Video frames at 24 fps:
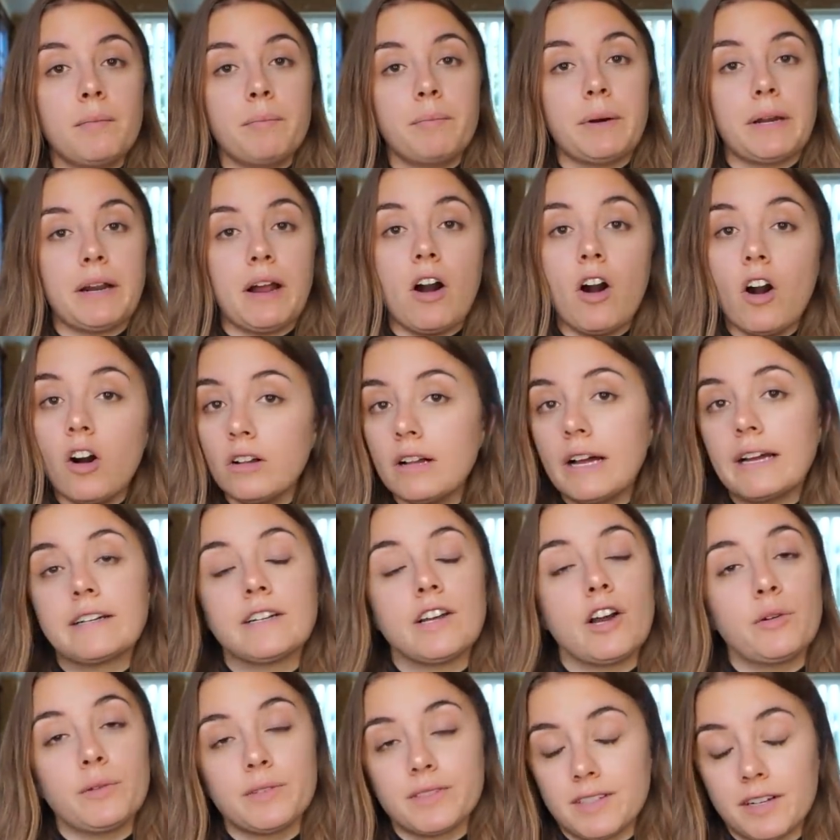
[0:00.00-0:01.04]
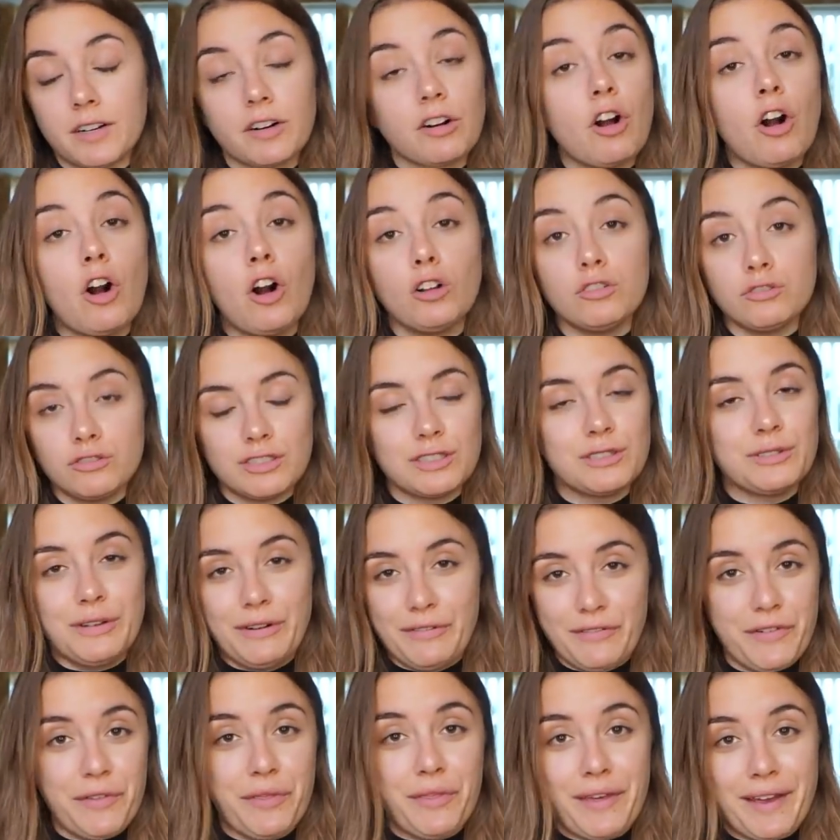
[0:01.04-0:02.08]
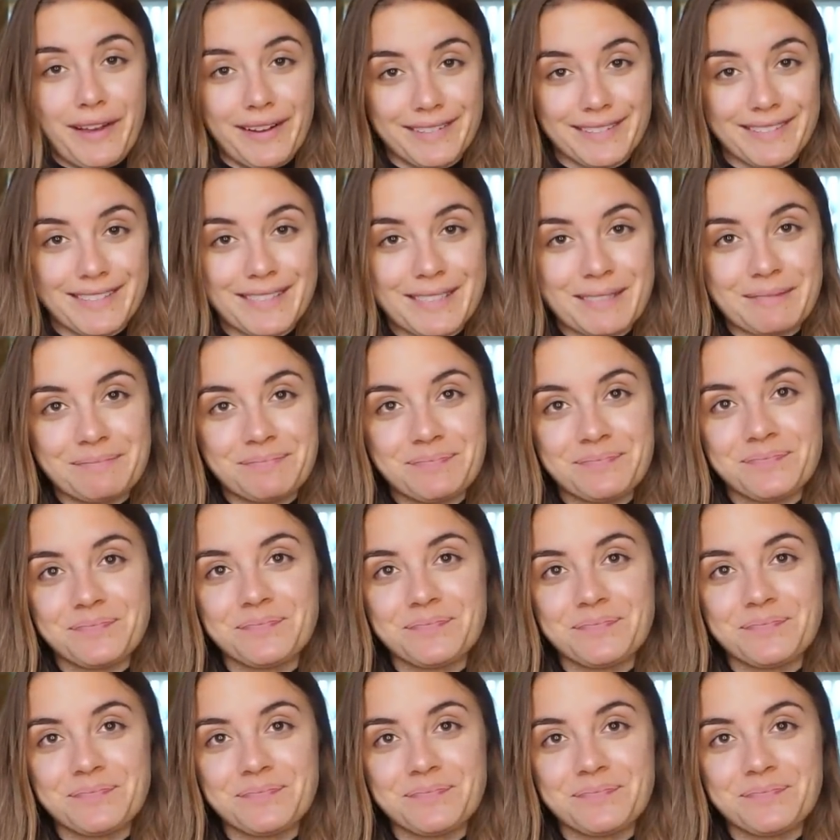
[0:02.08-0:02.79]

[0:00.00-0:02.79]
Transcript: But all I know is they're called two different things.